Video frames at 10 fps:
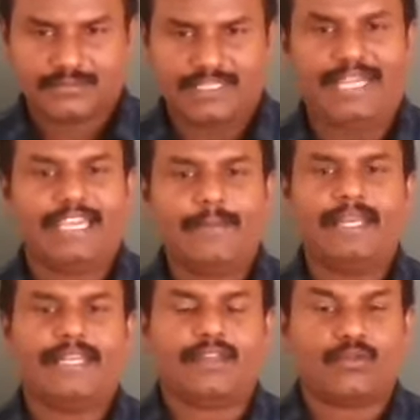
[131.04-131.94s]
The
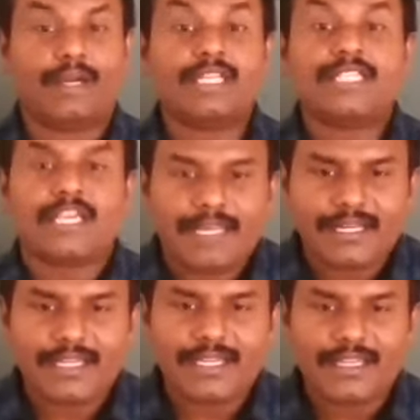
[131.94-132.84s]
ability, what is the
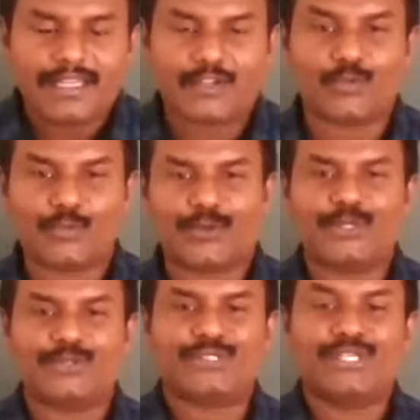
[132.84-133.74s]
ability to
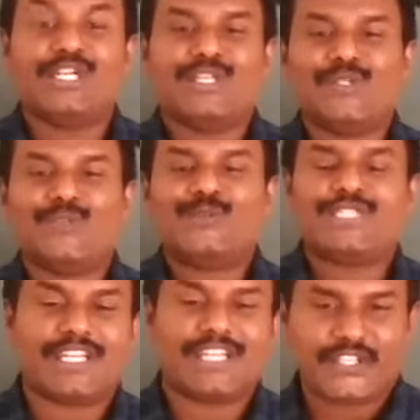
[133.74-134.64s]
produce new
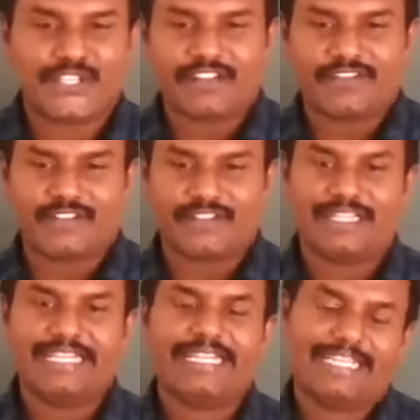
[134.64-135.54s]
generation of
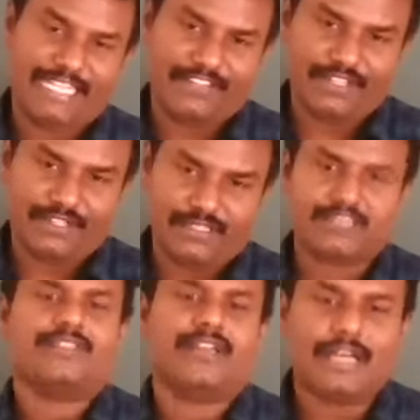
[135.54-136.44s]

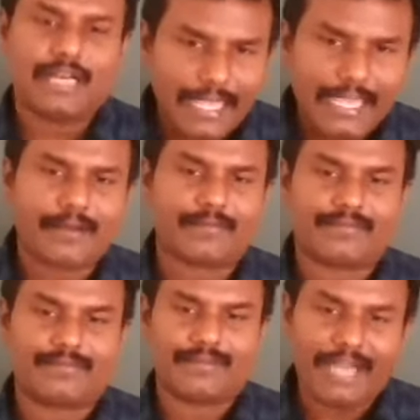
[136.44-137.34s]
individuals? I
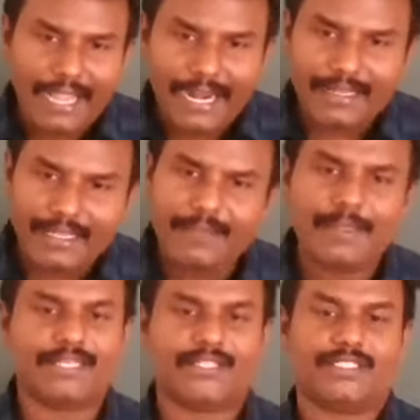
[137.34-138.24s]
had the
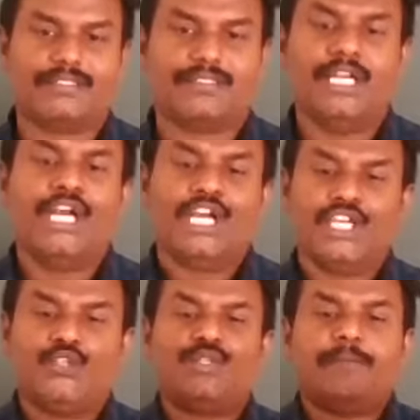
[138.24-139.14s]
ability.
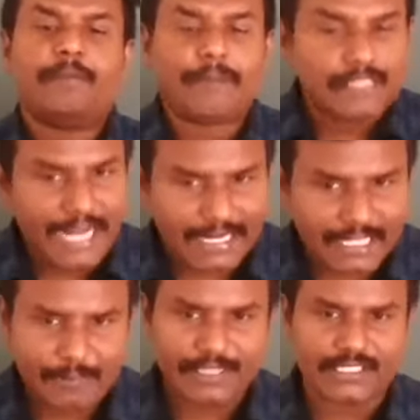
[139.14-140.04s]
You the peoples had the
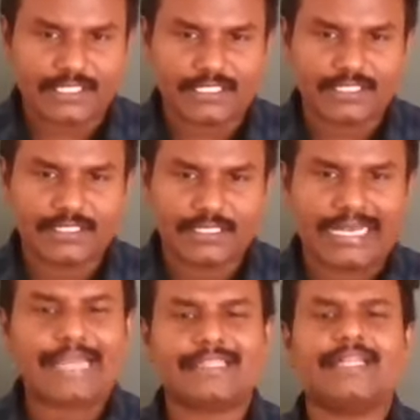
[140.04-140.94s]
ability.
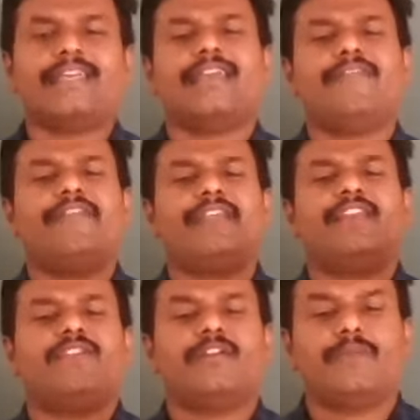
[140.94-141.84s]
Like that every
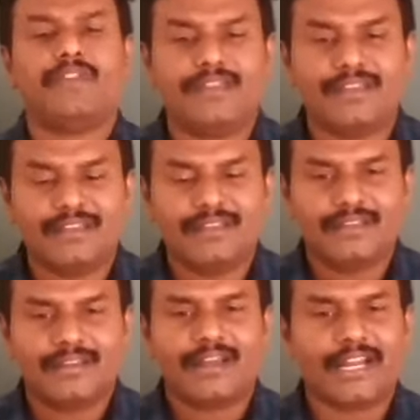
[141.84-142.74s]
living being
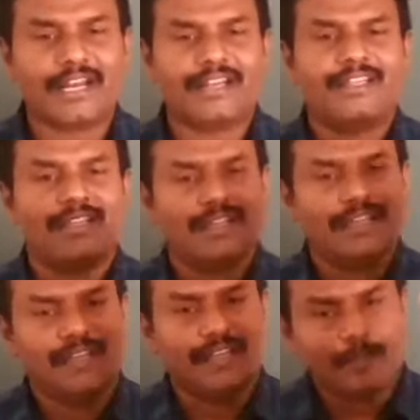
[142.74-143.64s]
had
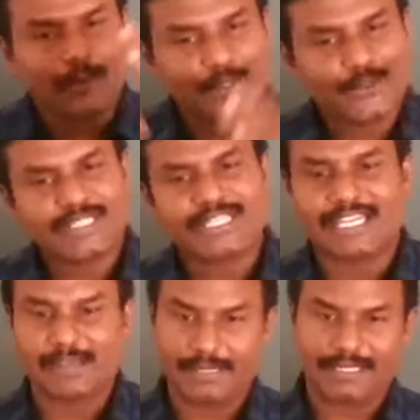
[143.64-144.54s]
reproducing
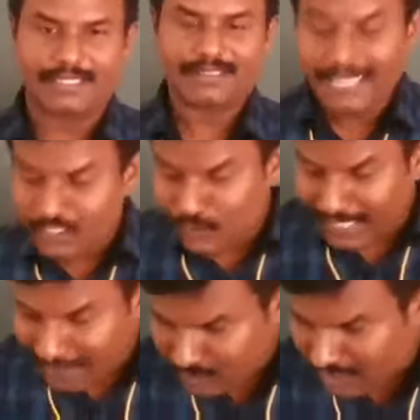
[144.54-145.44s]
ability. That is
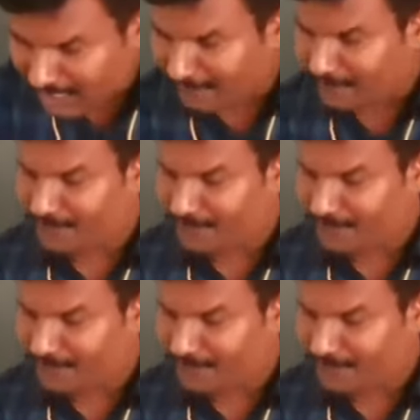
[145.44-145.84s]
only I am saying.